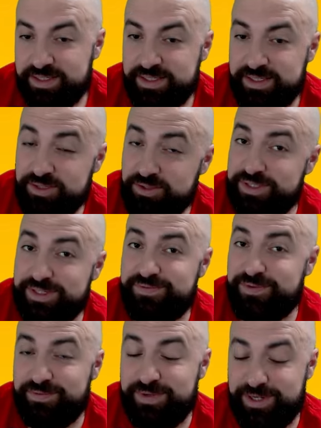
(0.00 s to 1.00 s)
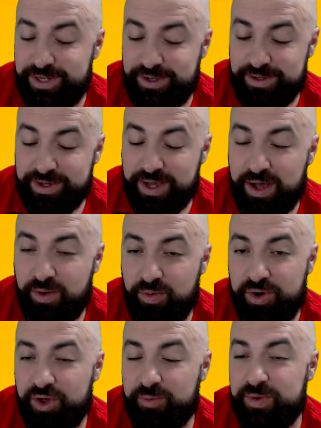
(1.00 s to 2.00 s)
This was just for the video. I
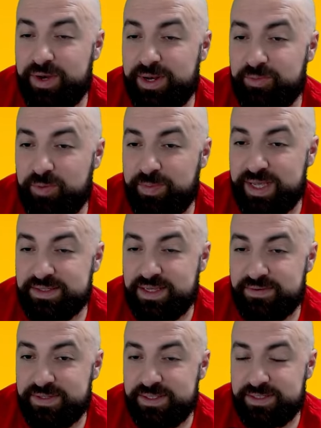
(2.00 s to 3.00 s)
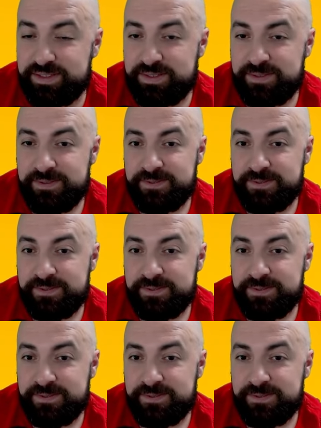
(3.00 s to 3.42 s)
won't open any more packs after this.